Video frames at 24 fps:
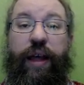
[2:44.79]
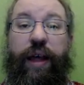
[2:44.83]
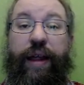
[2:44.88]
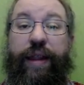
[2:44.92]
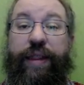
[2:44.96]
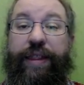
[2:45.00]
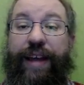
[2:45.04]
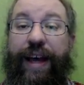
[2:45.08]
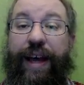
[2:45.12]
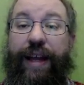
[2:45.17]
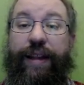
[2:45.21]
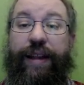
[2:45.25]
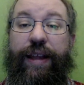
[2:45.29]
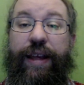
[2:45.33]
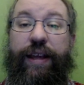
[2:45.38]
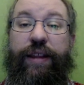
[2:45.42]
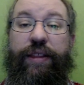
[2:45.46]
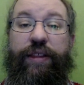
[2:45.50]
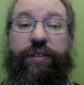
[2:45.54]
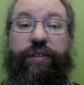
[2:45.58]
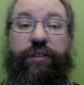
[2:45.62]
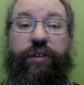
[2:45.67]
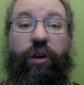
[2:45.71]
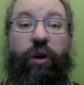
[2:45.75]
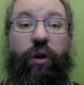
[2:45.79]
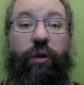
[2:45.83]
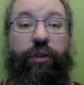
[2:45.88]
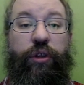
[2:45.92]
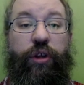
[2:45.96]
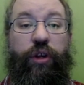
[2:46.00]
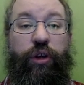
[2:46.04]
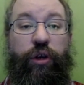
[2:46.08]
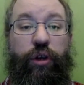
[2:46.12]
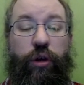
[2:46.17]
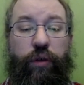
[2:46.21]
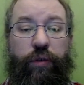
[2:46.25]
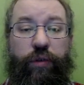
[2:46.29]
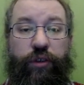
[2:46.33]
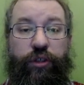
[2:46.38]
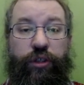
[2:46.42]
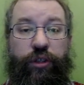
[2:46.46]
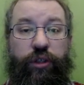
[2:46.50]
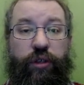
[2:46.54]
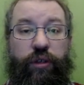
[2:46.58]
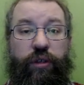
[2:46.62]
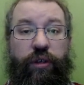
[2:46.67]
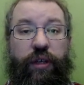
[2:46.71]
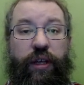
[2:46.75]
That length is called the
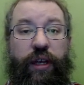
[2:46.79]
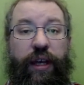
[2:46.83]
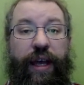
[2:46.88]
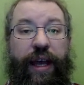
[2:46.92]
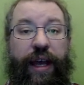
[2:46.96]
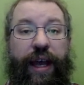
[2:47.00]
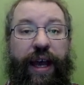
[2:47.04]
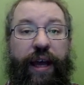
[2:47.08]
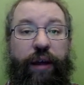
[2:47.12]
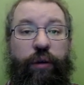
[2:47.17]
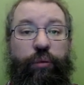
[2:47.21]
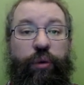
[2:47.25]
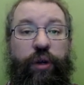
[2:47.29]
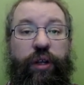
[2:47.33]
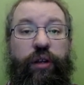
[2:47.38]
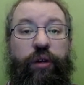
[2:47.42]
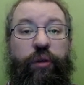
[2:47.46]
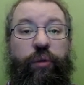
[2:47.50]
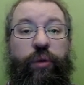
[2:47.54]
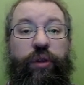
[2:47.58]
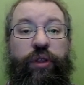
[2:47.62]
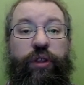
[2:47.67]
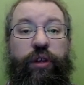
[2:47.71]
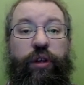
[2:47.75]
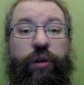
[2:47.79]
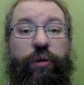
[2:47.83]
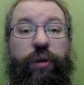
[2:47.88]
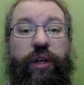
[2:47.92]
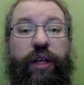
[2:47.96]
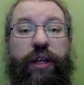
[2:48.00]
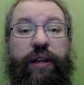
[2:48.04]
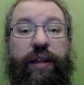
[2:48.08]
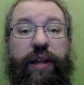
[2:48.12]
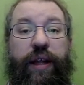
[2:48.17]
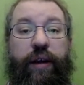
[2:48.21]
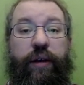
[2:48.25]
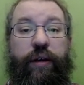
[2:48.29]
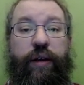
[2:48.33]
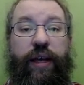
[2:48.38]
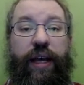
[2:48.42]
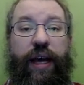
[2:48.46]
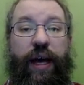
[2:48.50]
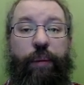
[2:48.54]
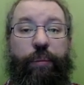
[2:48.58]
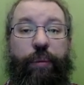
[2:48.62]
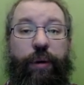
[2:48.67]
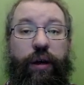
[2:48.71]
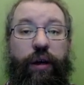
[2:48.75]
curvature and written with the Greek letter
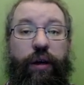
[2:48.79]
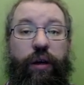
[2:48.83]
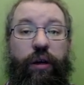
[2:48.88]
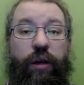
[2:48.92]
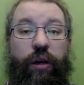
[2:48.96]
kappa,